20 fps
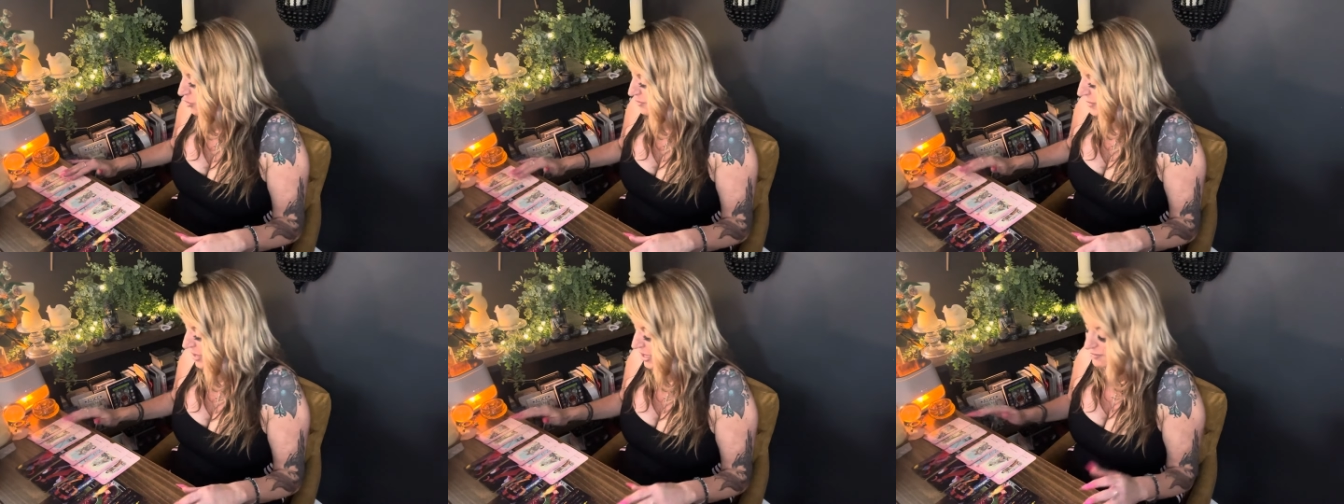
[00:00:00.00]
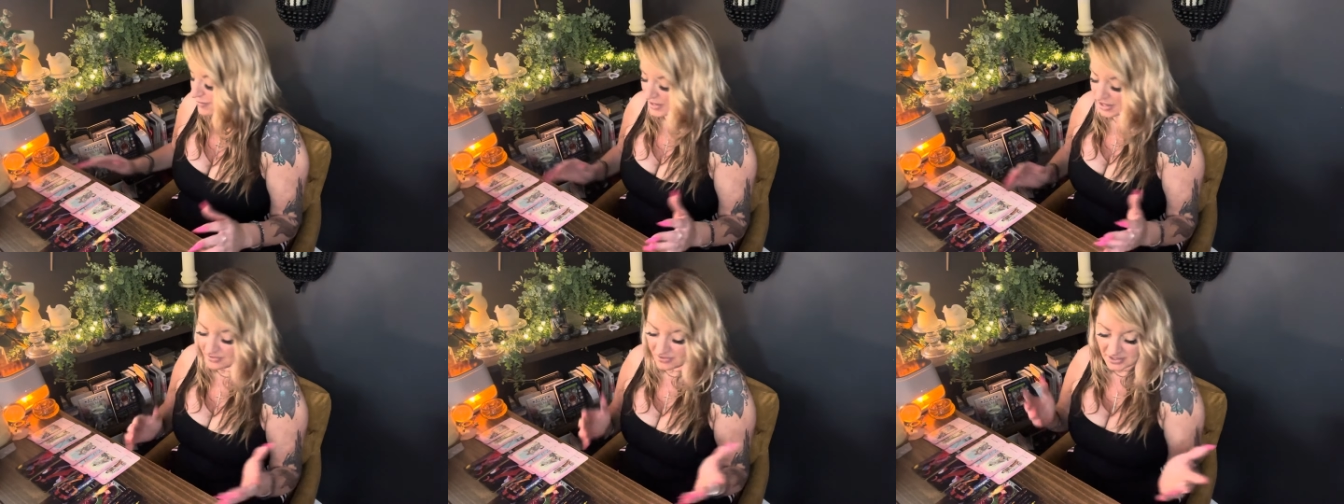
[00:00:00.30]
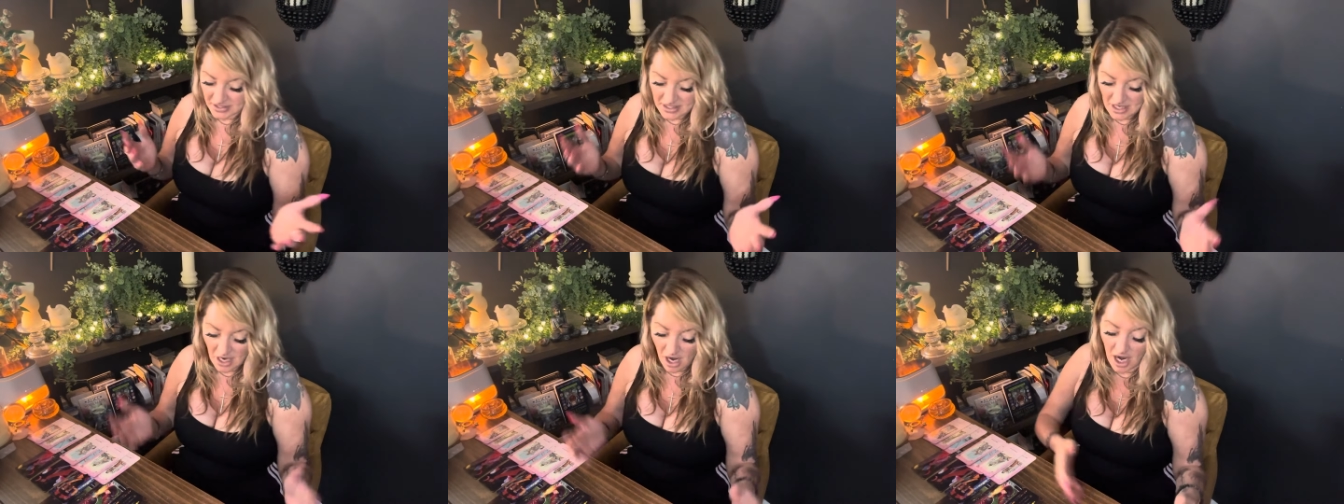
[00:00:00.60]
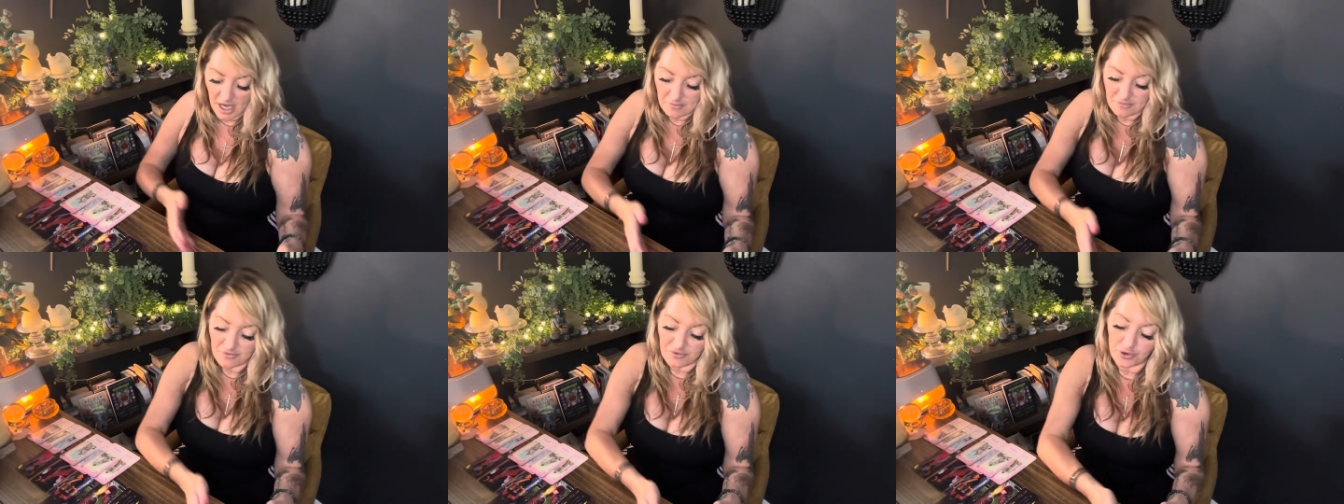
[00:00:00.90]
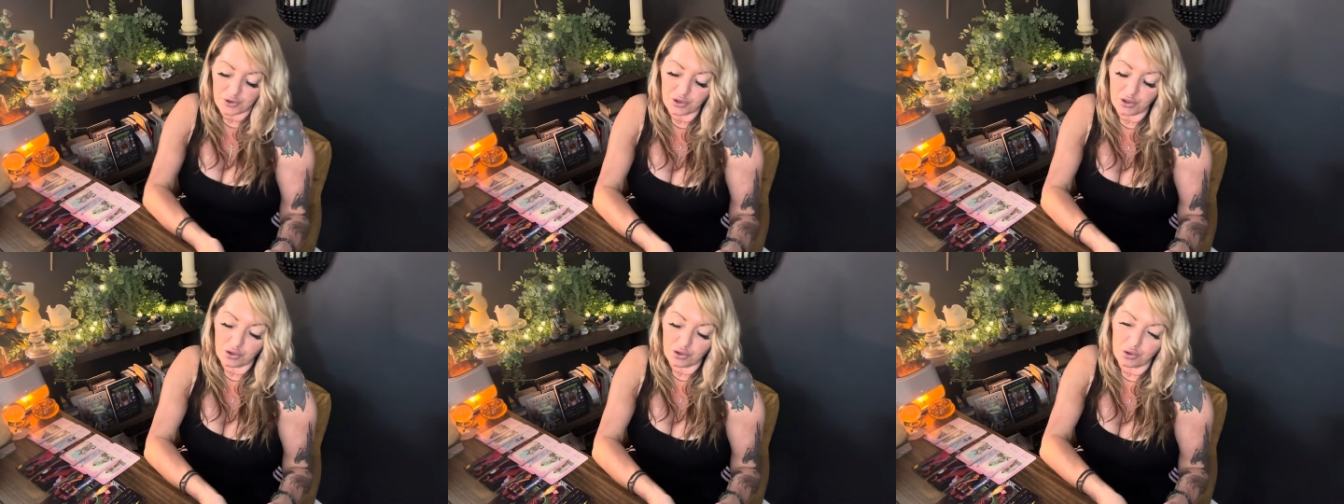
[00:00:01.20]
may be the time for
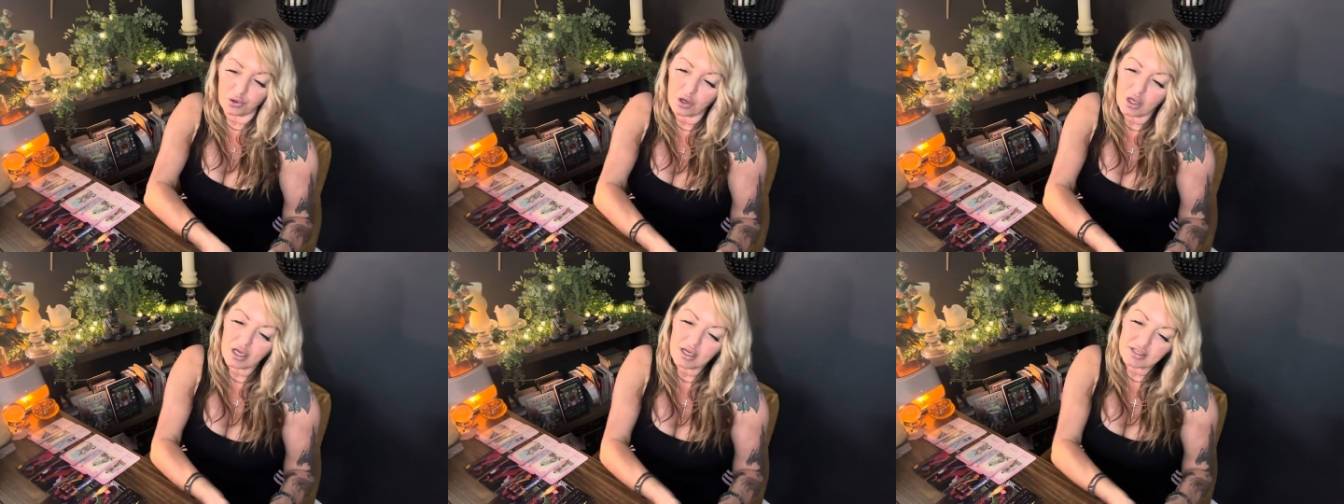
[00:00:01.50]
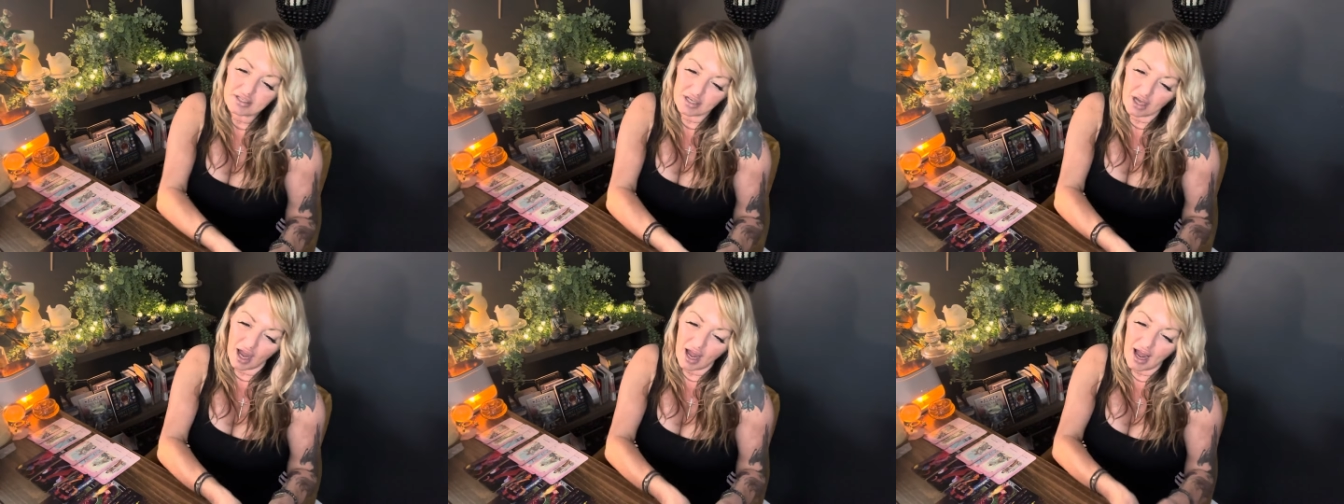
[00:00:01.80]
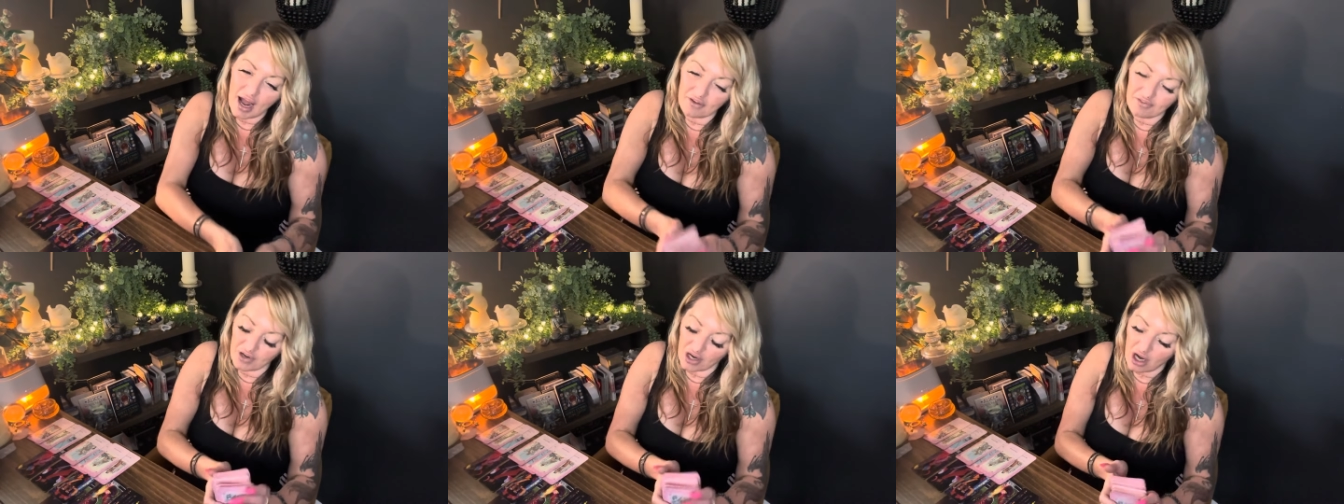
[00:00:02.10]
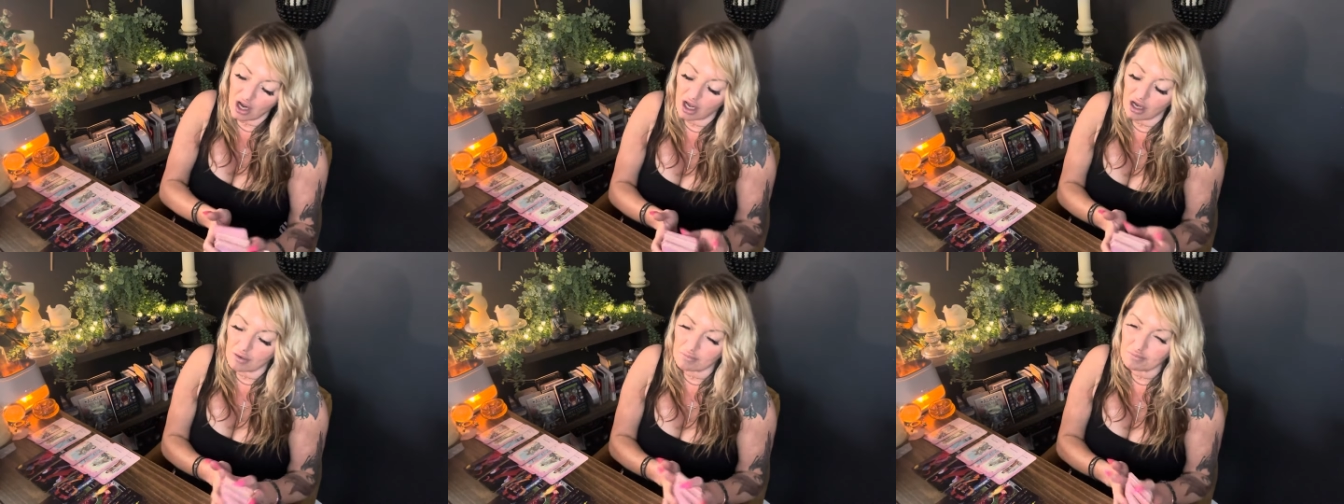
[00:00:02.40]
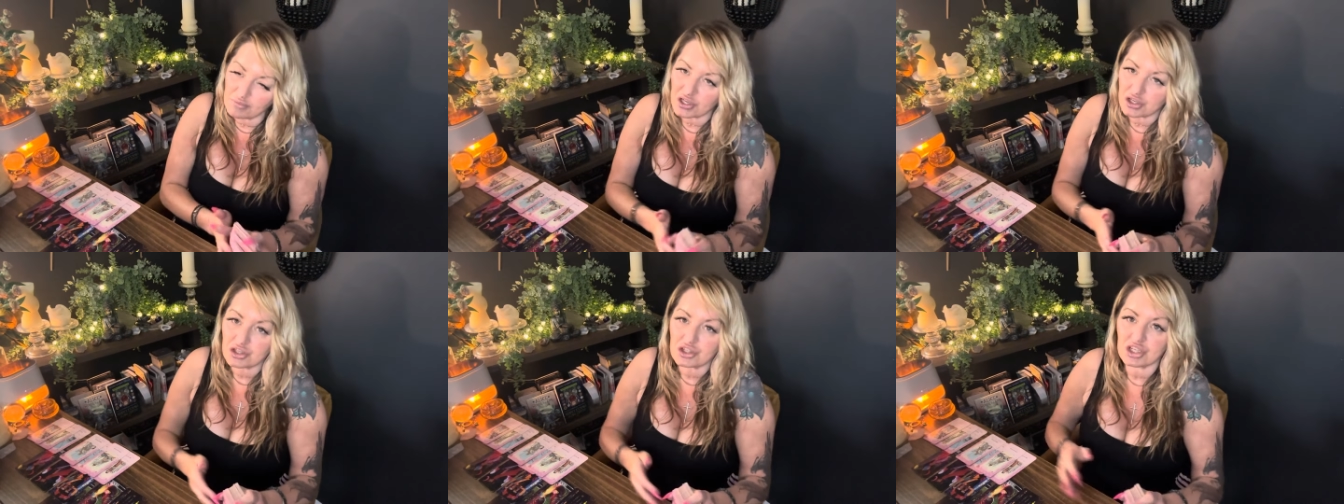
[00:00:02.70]
you to have a come
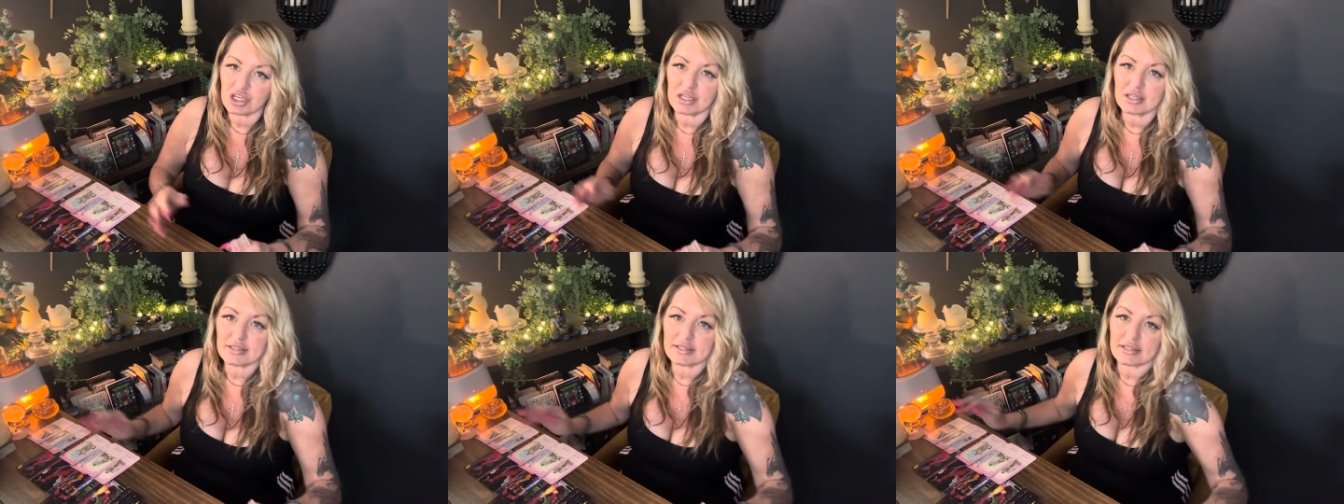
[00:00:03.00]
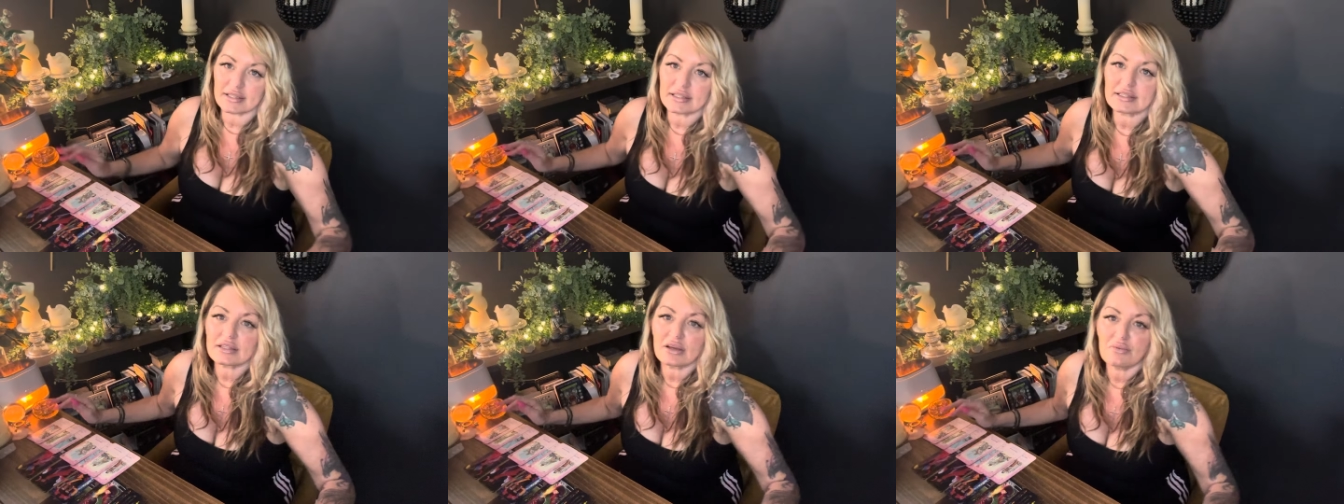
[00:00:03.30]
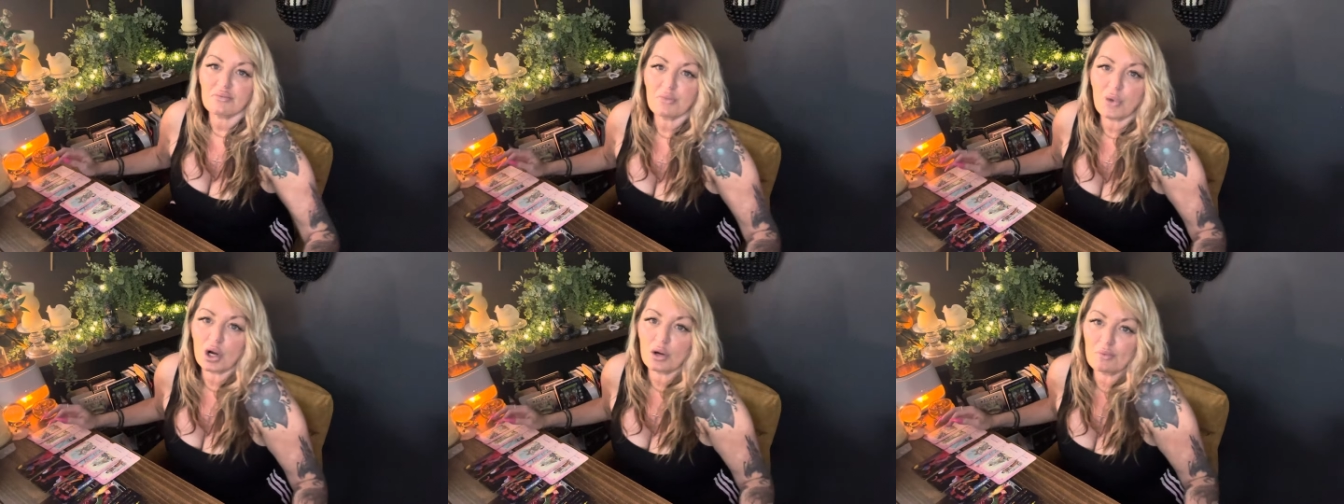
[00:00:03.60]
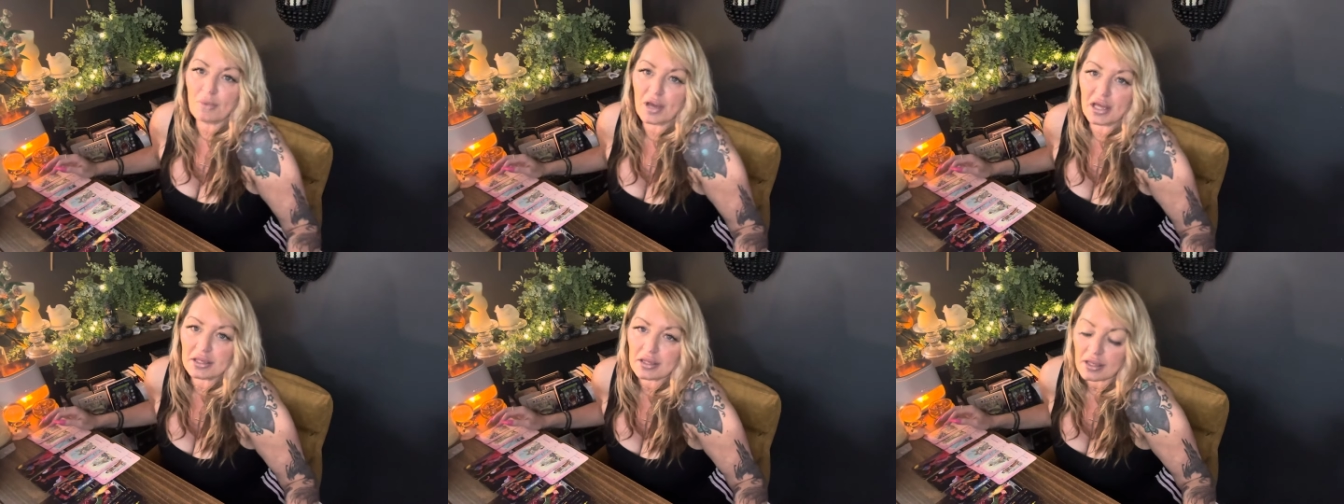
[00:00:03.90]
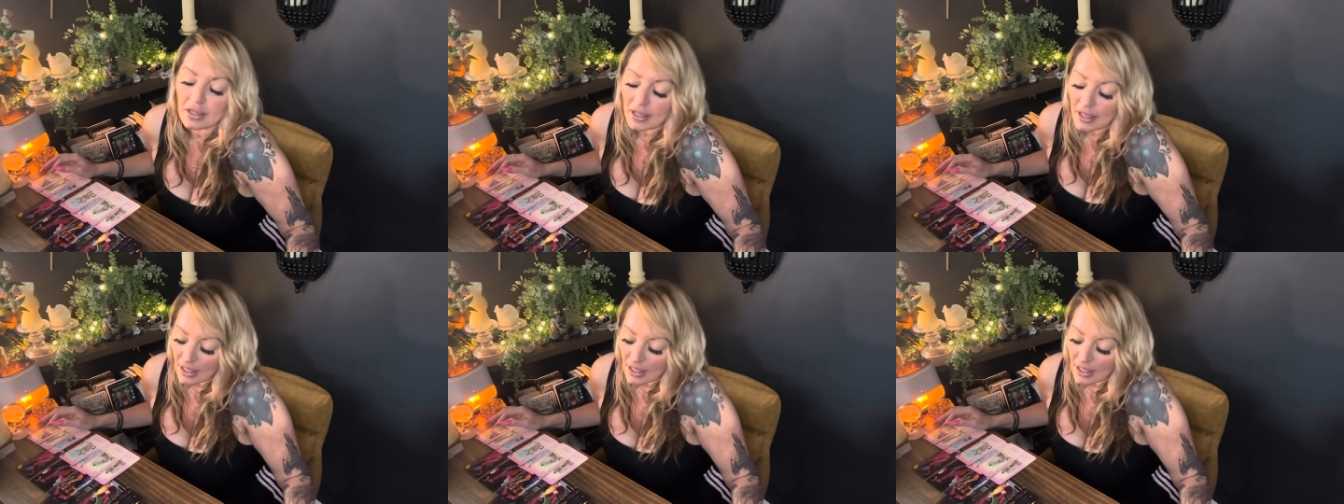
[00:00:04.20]
to Jesus moment.